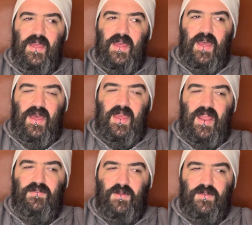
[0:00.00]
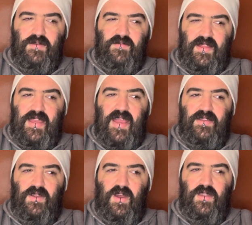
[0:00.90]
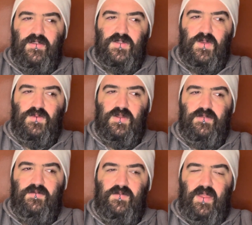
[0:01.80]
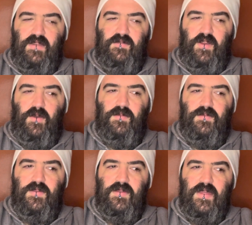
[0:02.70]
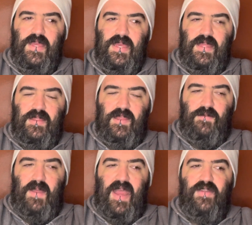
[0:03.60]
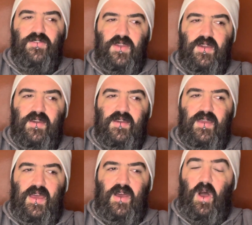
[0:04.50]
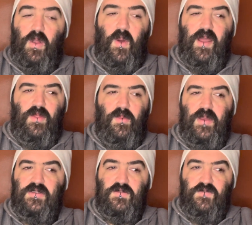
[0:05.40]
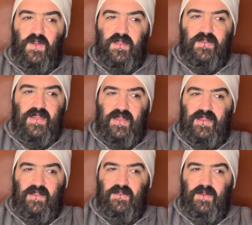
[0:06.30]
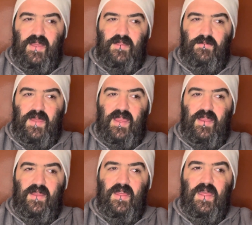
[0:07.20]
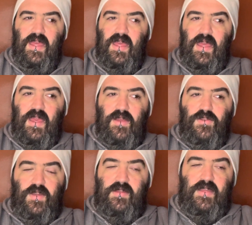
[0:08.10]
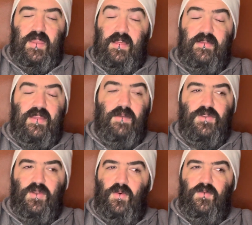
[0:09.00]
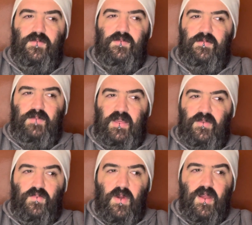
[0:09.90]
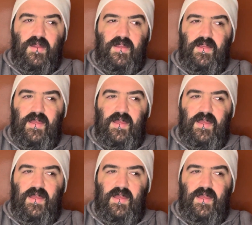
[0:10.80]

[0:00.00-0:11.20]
And I've heard some fantastic audio description in films this past year. All Quiet on the Western Front stands out to me as being just an exceptional piece of work.